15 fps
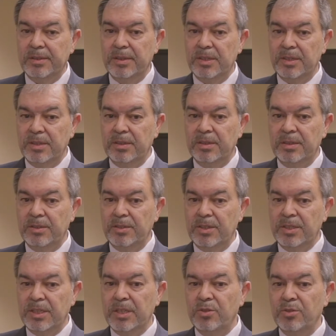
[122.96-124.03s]
the
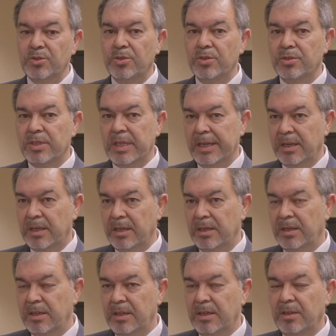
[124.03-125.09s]
institutions like
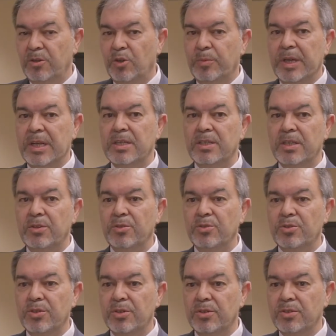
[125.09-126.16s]
European
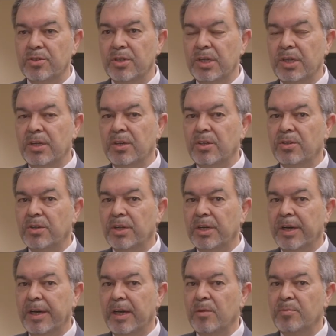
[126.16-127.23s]
institutions
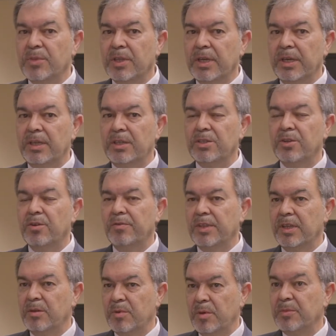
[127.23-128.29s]
help each of
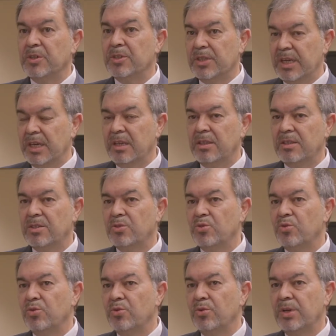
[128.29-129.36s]
the member states
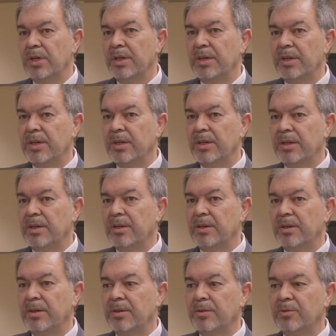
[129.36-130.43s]
to
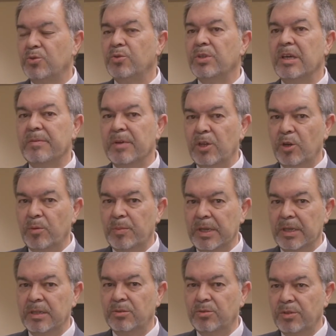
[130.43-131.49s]
develop
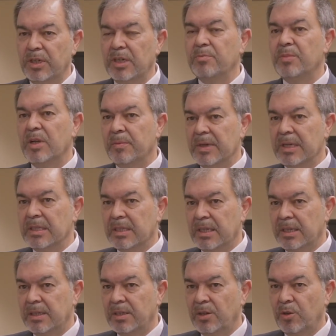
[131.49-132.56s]
and to implement
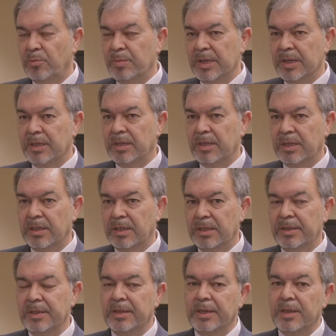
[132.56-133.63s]
an open
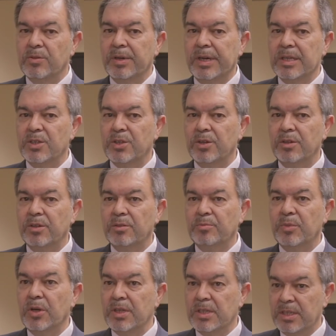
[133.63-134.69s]
education
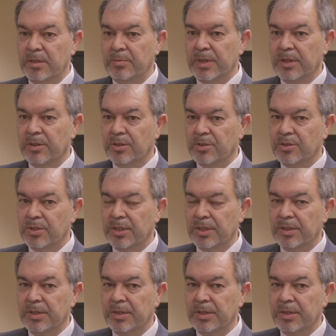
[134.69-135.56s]
policy, because